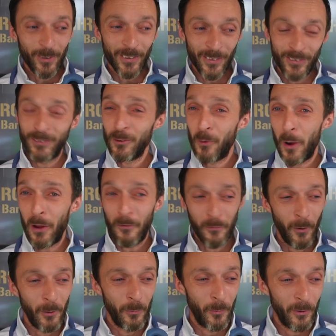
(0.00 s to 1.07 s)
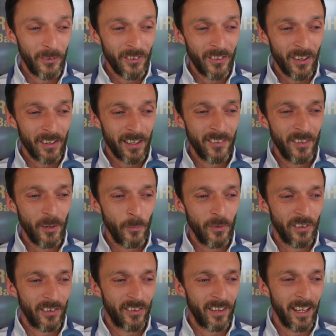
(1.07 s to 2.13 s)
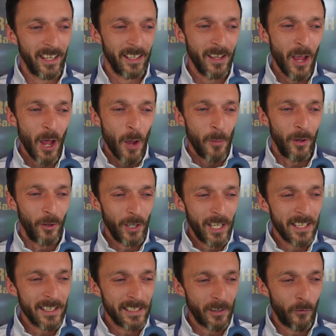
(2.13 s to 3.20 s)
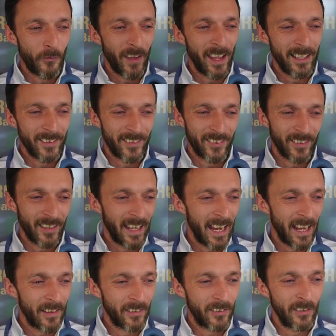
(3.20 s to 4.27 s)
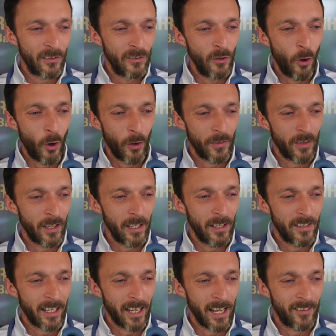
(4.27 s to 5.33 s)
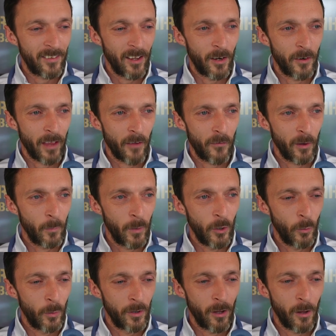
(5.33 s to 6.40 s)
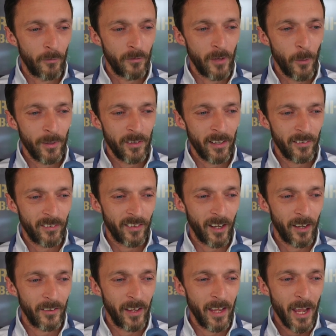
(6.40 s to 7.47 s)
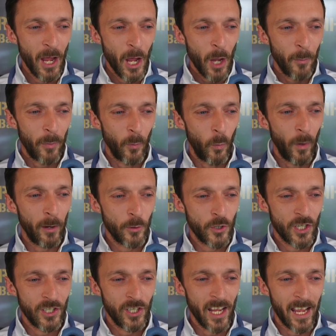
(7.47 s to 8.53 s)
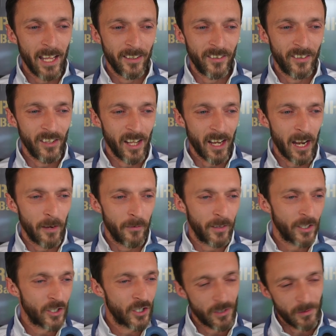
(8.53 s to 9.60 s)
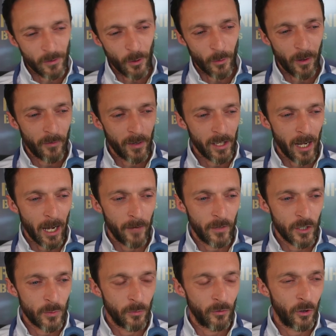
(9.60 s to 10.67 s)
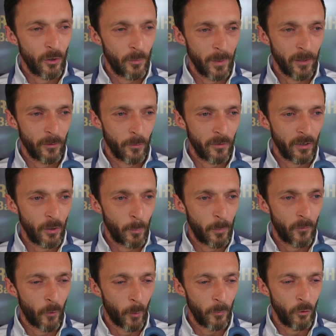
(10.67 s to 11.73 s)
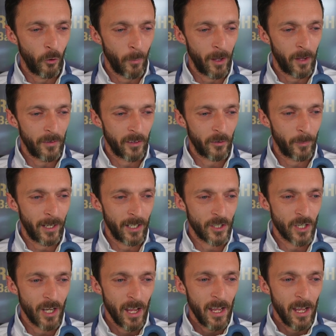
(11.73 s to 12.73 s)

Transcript: was quite fun, wasn't it? This team was exciting, but look at the defence. This is not the Greg Taylor that I think we know and love nowadays, certainly. But Welsh and Jens, Juranovic, I think Juranovic was good, but he's also not performed too well in this match.